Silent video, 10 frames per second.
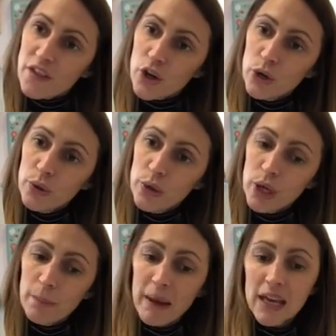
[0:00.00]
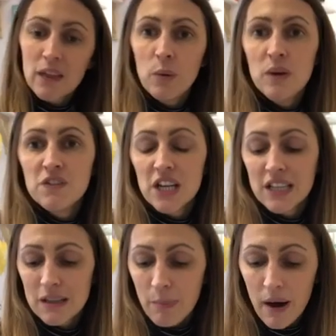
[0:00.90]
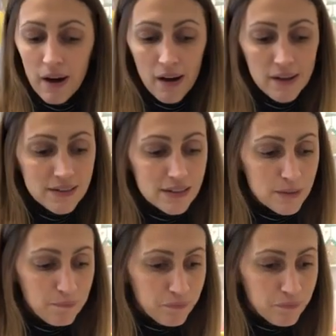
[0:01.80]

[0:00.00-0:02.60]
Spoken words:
cool little make that we've done in the past.